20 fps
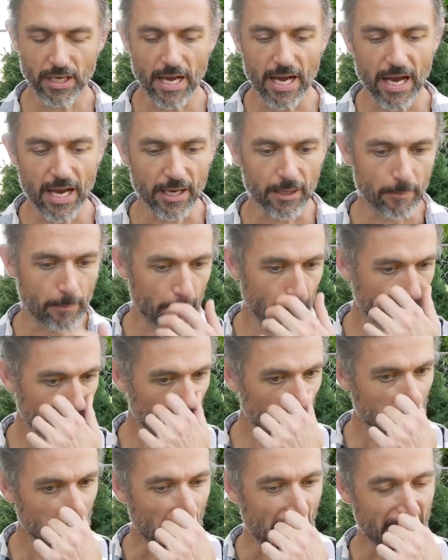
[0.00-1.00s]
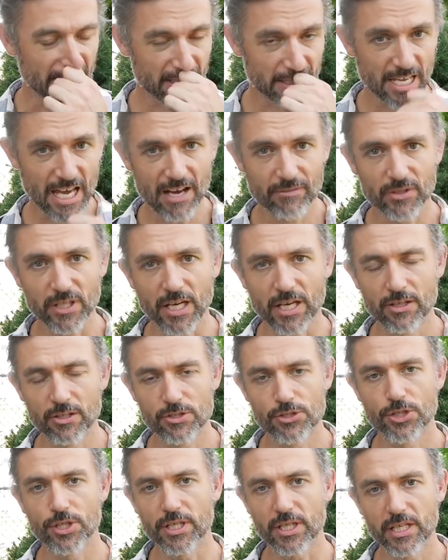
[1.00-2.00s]
and I didn't have the
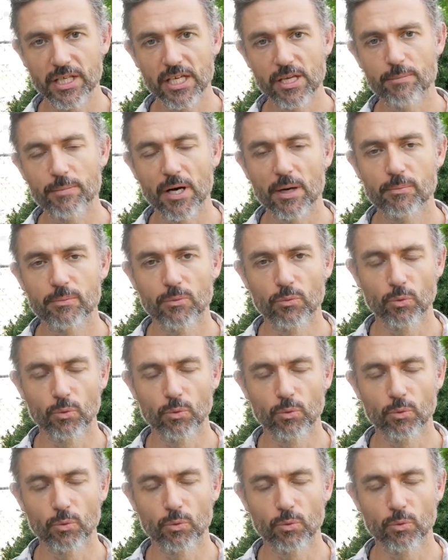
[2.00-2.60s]
energy to keep up